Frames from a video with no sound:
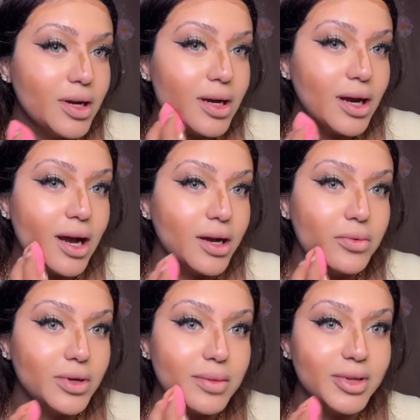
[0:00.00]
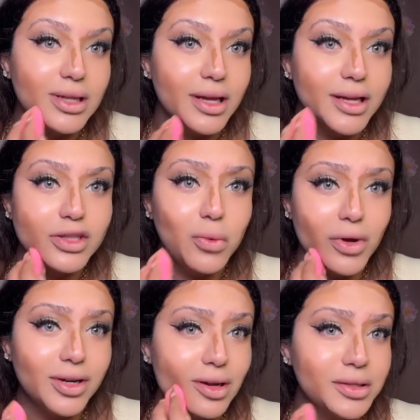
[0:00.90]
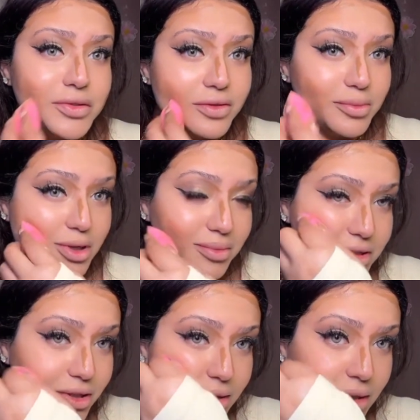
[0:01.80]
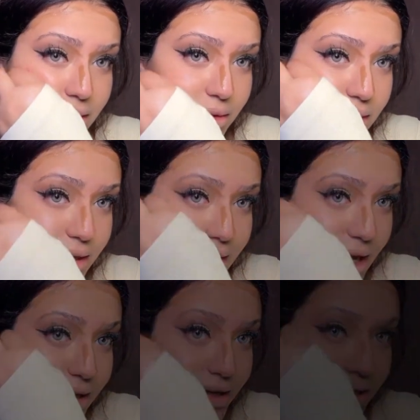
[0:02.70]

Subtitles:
I would be like $20 for a beauty blender. Get out of here.